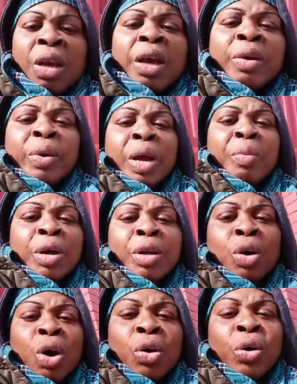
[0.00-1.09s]
Anyway, I'm
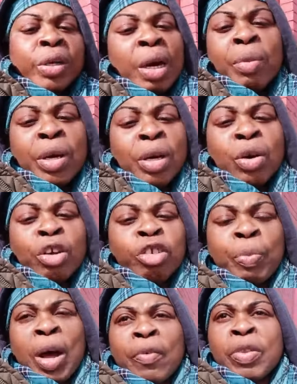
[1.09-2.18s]
gonna go, buddy. I'm gonna go
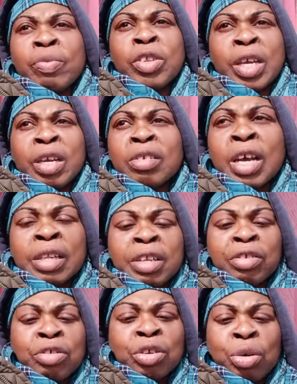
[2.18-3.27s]
ship off them things. I got
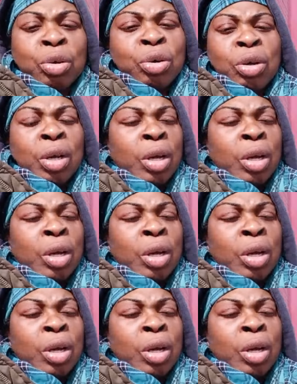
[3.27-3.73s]
things to do.